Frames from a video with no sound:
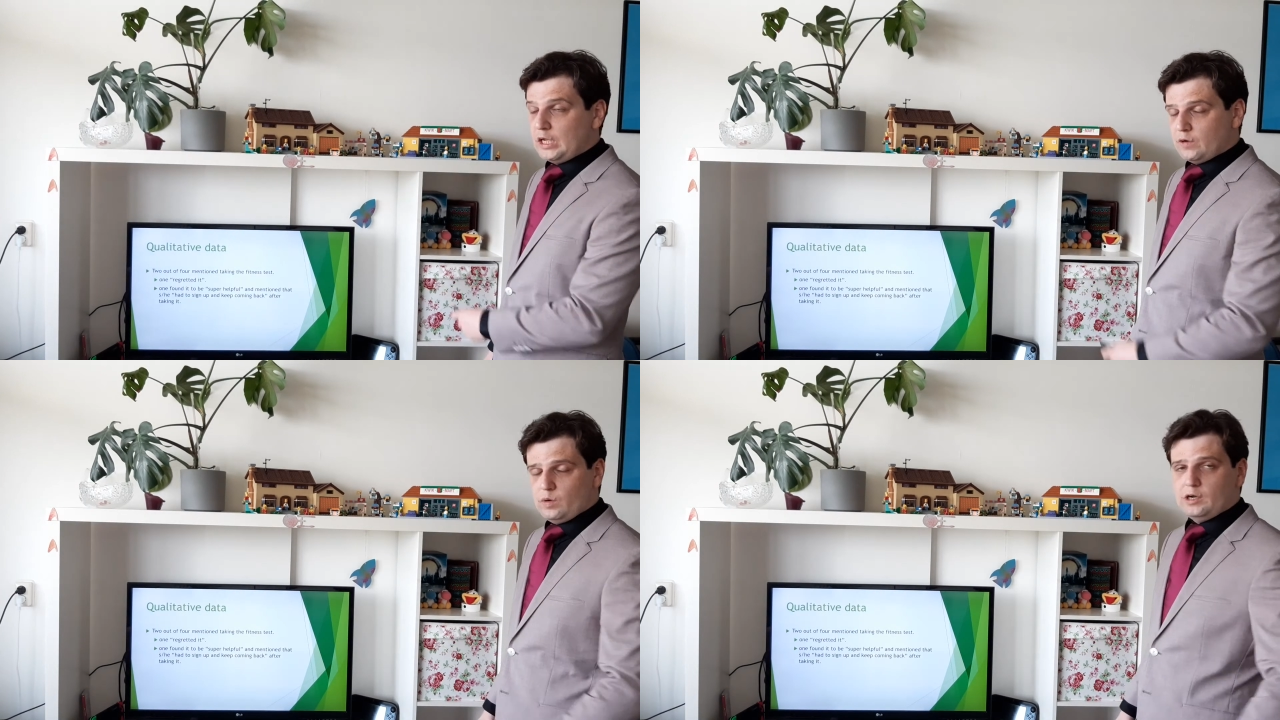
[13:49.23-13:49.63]

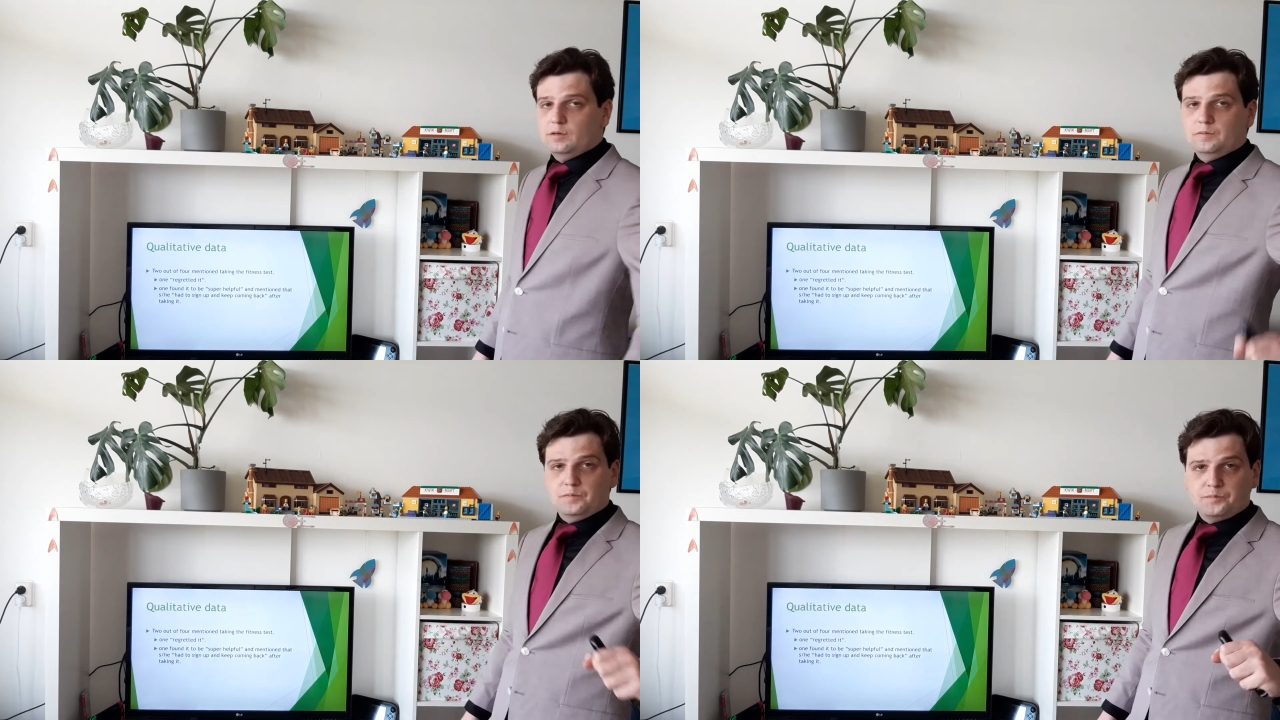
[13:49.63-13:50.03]

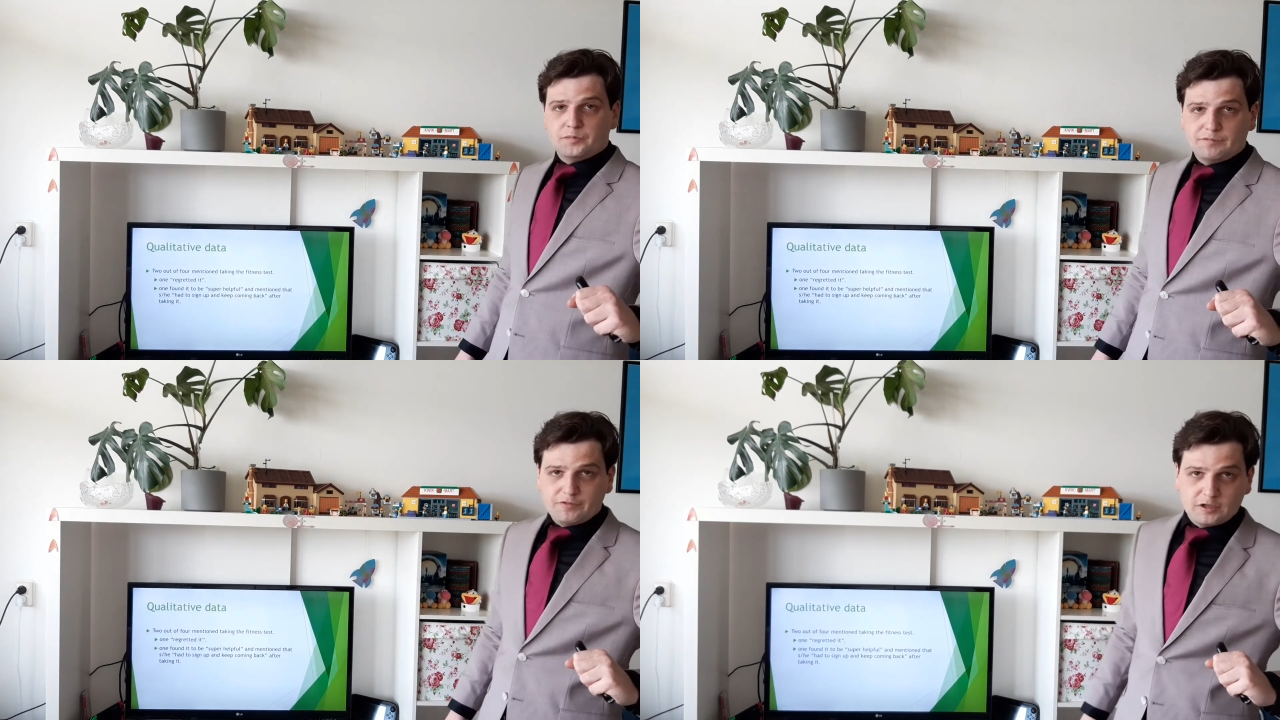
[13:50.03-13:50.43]
Well,
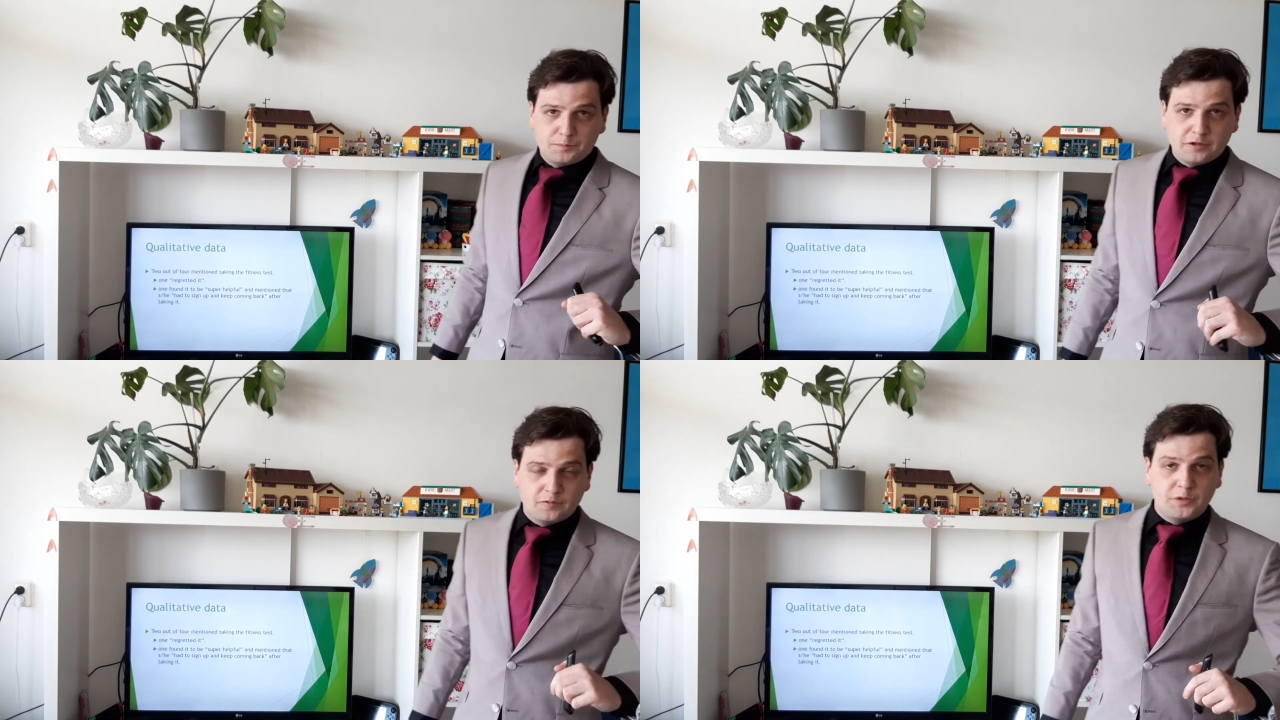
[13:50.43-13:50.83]
the first
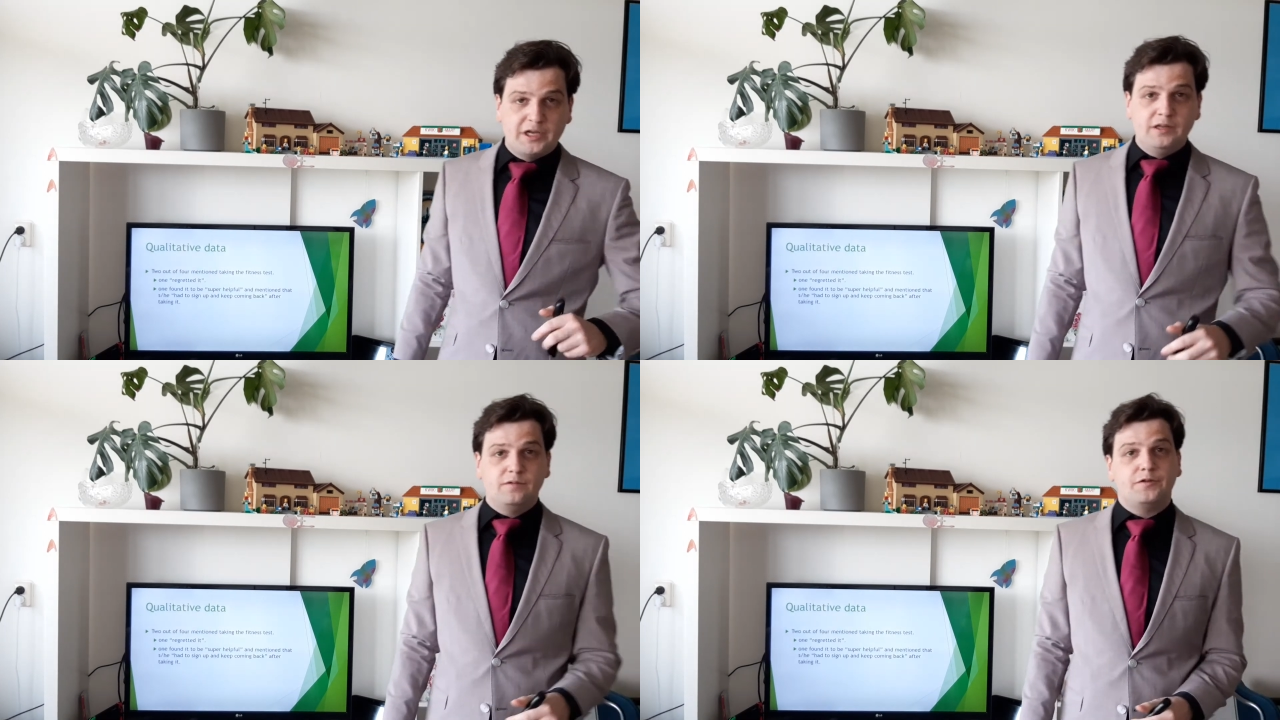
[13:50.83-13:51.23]
person we
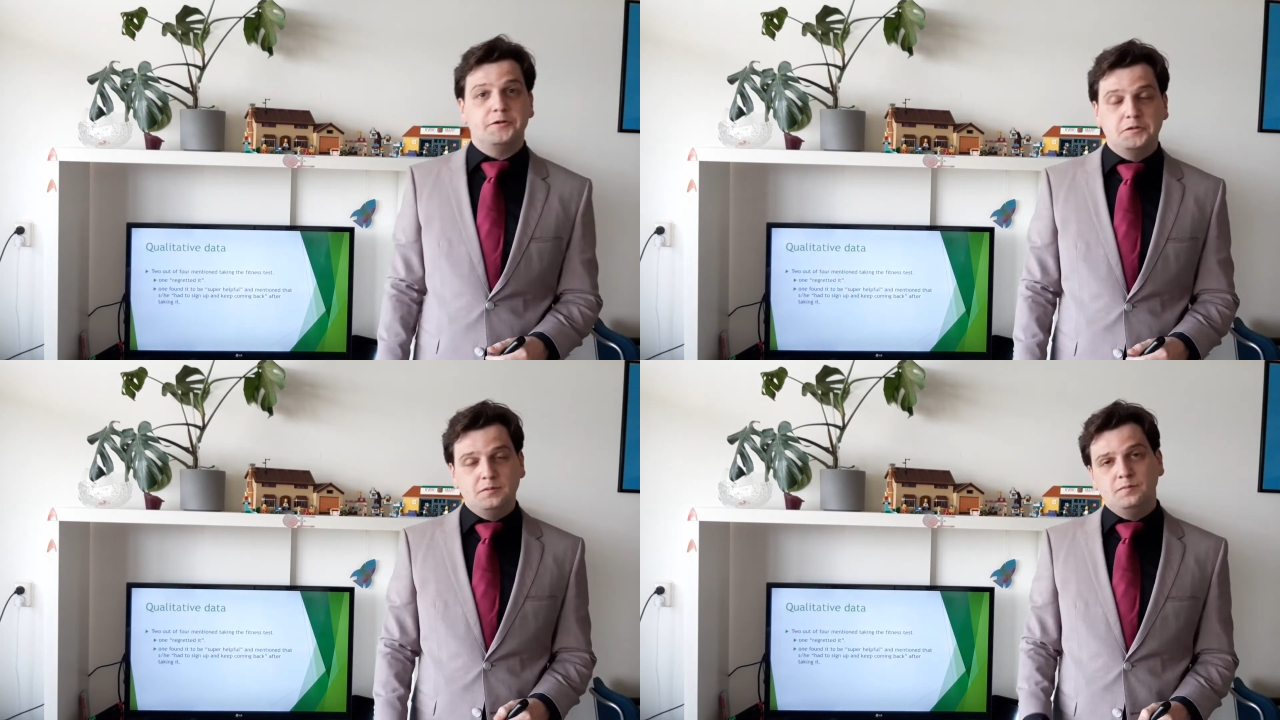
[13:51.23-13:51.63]

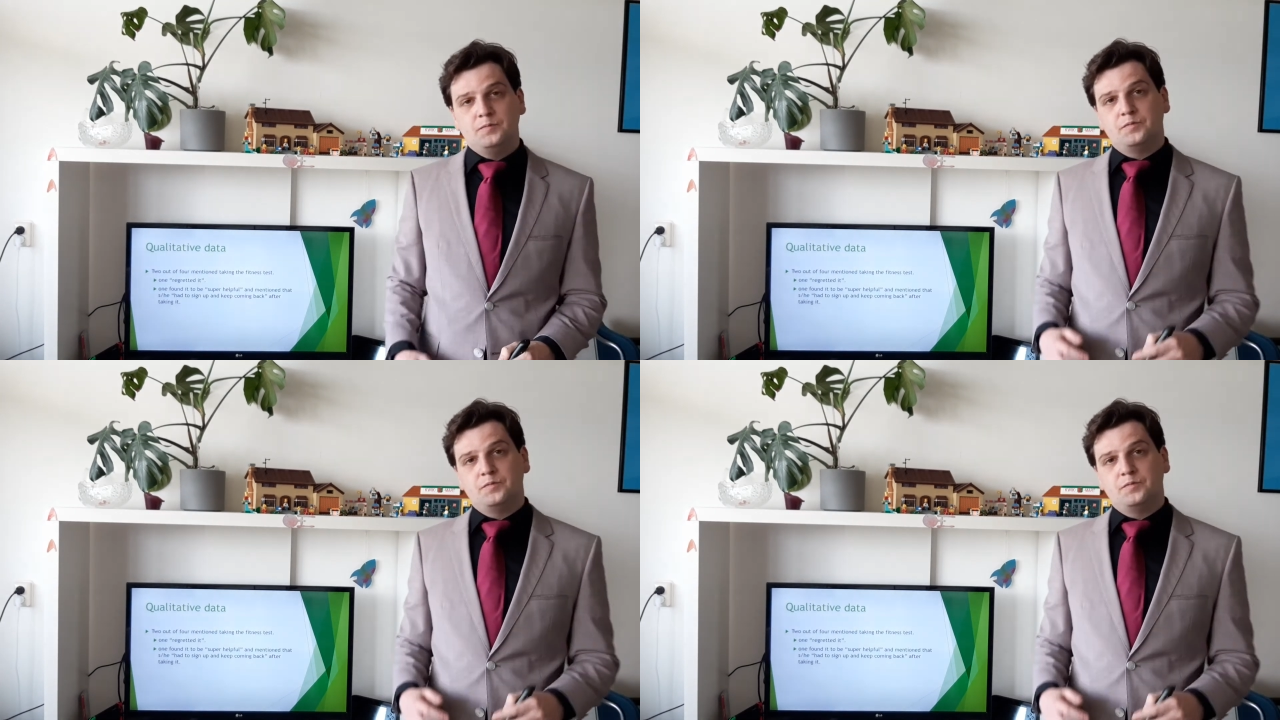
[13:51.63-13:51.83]
interviewed